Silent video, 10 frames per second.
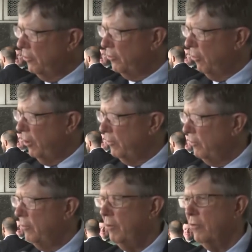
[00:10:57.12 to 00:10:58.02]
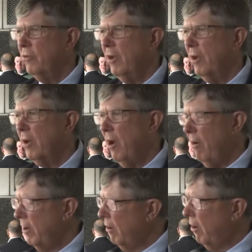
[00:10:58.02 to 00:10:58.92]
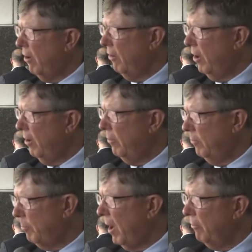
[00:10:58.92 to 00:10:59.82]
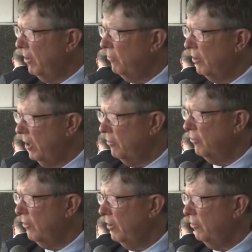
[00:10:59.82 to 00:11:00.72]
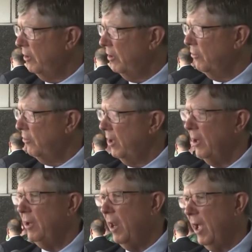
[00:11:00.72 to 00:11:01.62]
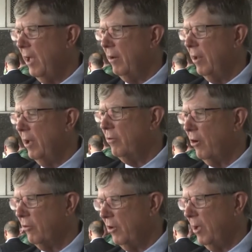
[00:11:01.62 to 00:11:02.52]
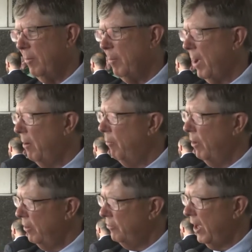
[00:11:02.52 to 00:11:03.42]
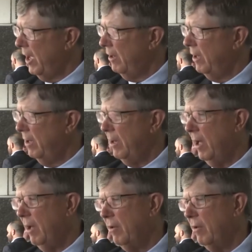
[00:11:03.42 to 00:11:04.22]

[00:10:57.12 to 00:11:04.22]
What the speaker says: Joyce, who is carrying our biodiesel legislation in the Senate, and talked to him about where it's at and